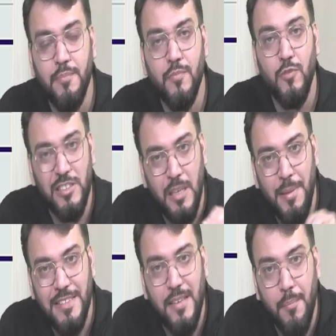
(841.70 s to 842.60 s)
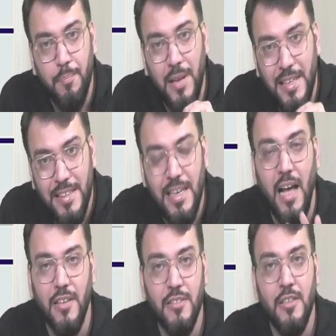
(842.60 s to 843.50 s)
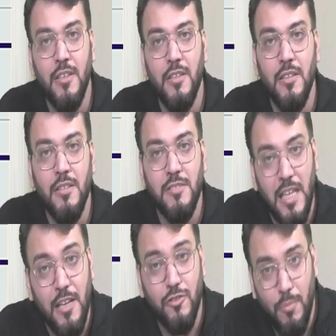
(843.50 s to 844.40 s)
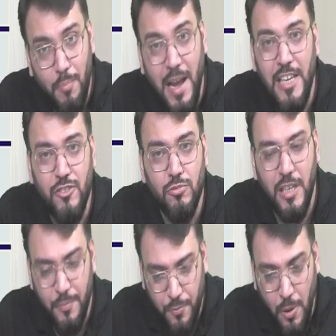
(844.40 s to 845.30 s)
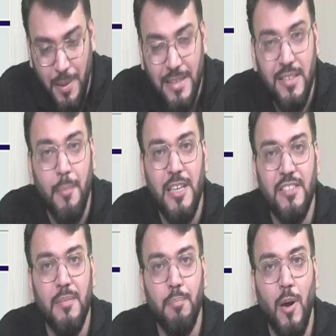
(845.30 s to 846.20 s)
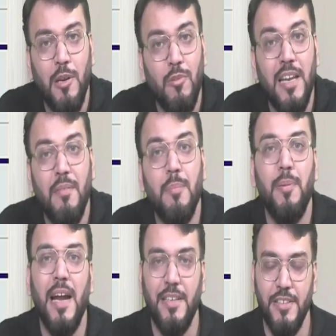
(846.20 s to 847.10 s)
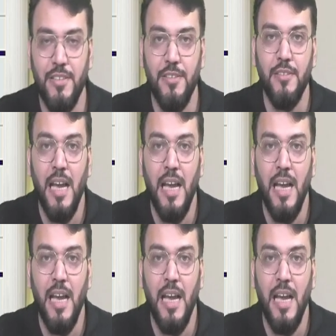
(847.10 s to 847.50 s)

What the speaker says: with some example in class, then also my student from examination point will never practice it,